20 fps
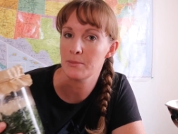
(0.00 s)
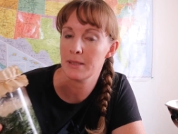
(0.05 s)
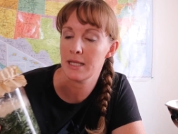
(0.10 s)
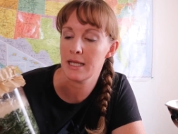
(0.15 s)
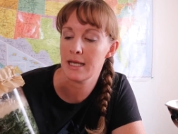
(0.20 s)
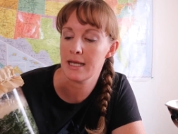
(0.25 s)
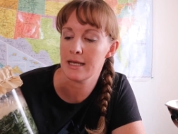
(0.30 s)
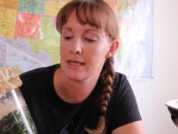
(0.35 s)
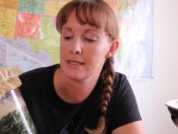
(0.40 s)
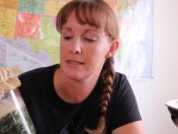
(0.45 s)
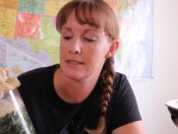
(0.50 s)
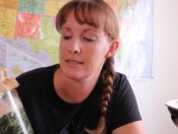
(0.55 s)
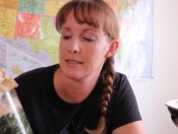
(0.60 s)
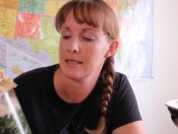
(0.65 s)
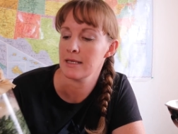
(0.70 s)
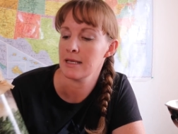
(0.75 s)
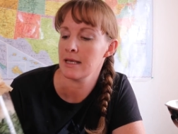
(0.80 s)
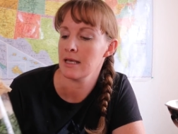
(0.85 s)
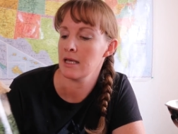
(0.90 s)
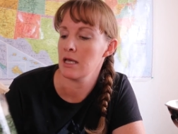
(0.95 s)
plants,
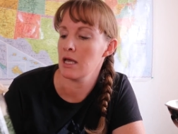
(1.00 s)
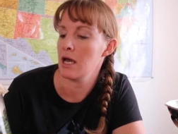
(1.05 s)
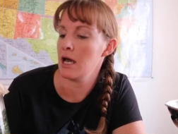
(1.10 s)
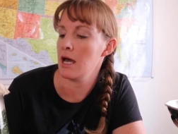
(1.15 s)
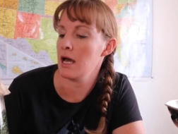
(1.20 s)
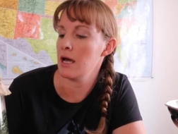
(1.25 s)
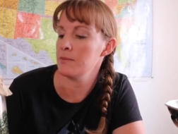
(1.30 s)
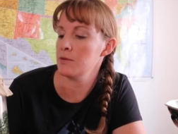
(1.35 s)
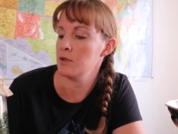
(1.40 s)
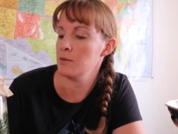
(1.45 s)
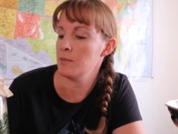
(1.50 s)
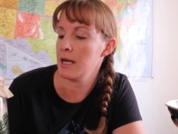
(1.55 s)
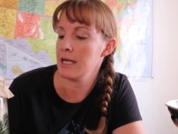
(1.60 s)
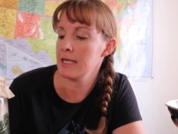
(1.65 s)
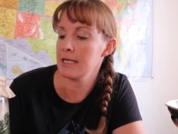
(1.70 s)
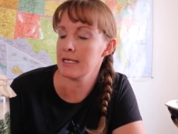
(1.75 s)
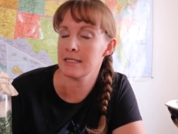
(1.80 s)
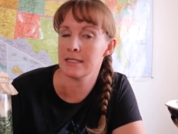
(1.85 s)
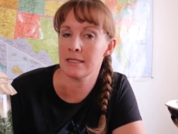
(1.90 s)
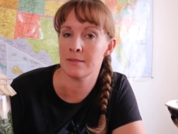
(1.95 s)
you
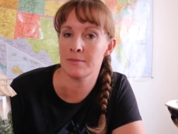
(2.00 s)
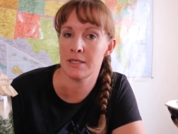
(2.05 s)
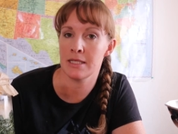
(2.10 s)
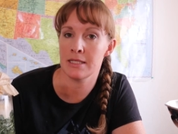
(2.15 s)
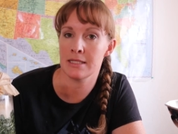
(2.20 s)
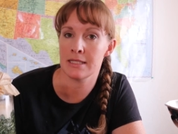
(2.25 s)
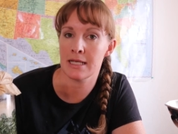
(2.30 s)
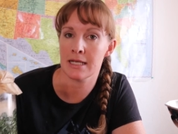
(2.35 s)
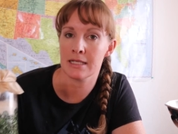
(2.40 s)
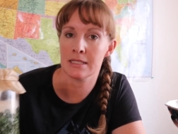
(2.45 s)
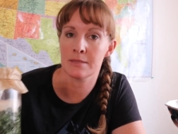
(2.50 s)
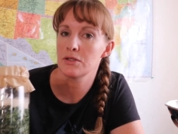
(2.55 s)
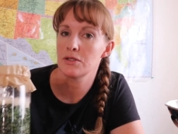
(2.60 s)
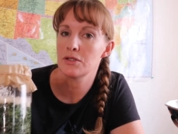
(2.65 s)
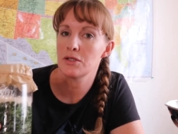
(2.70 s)
might get some insects.